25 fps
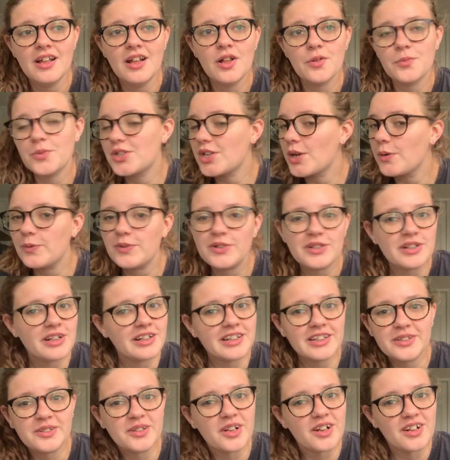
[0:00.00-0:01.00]
which I will
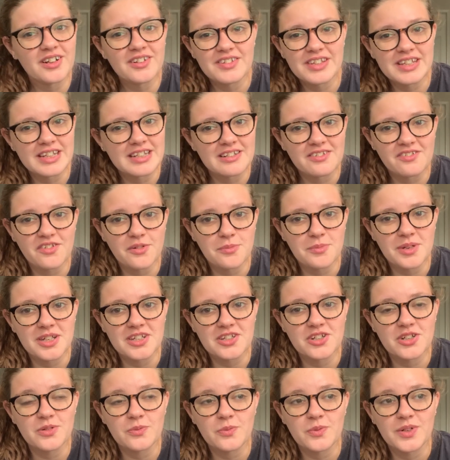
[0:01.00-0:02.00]
include all that
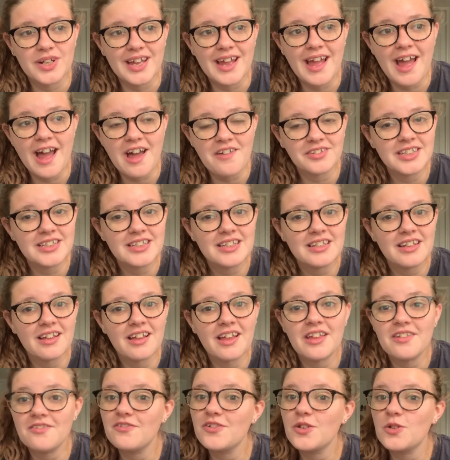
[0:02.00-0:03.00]
information when I have it.
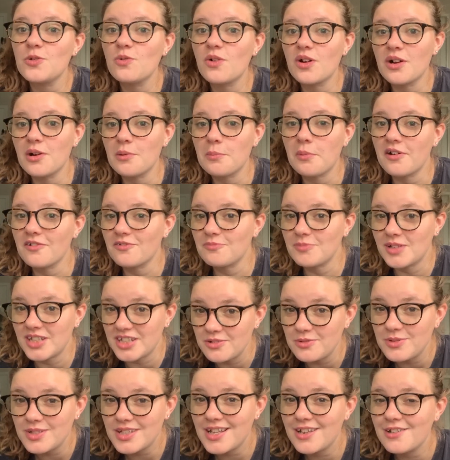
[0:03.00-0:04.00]
If you are a part of my
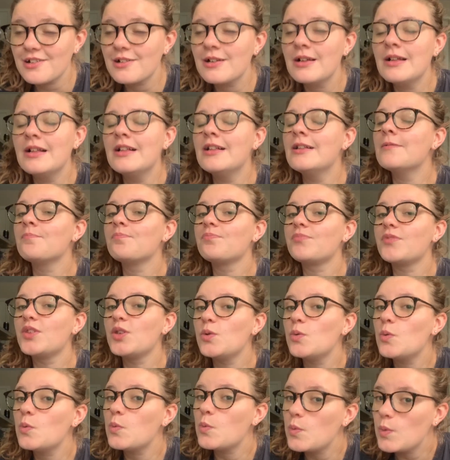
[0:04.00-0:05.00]
newsletter,
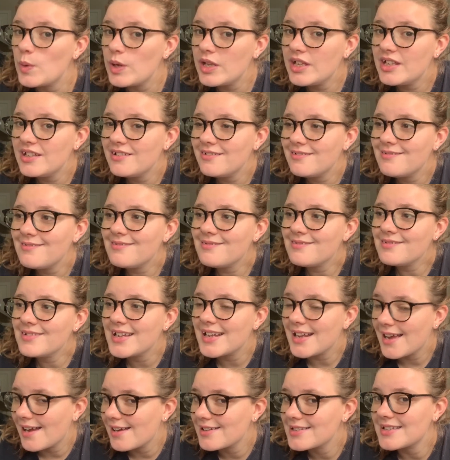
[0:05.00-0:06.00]
you will
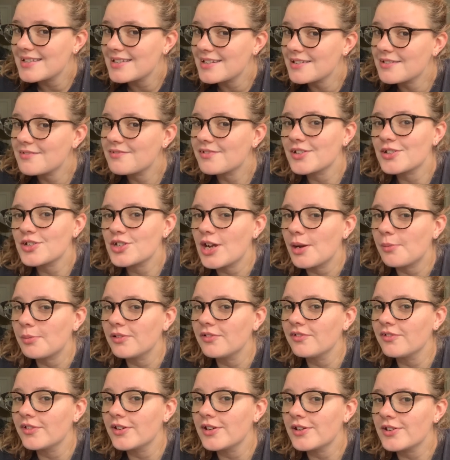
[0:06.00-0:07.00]
get access to the first chapter
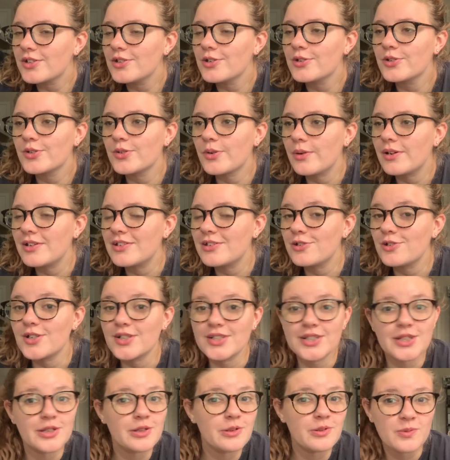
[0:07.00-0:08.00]
first, so I
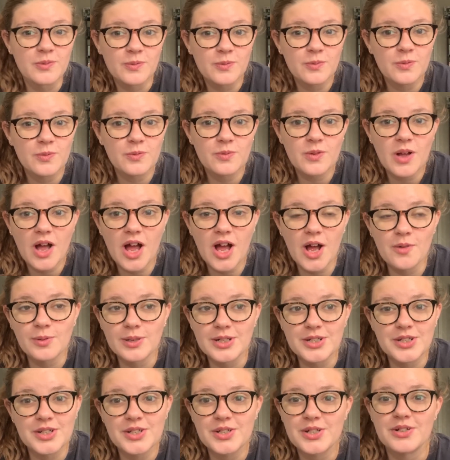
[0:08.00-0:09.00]
suggest that you
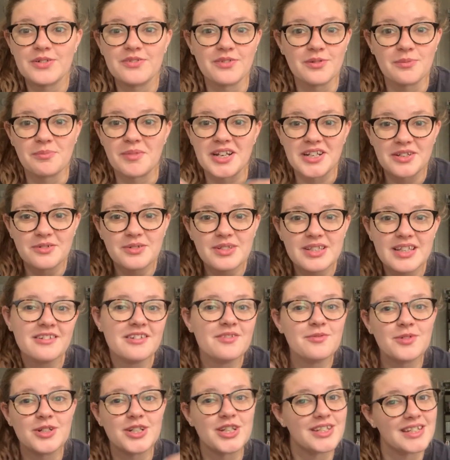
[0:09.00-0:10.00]
register for my newsletter,
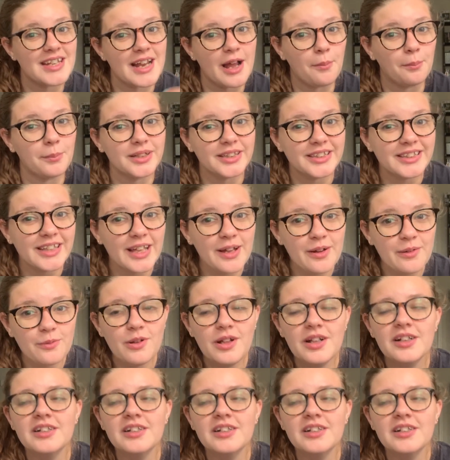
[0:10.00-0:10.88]
which is down below.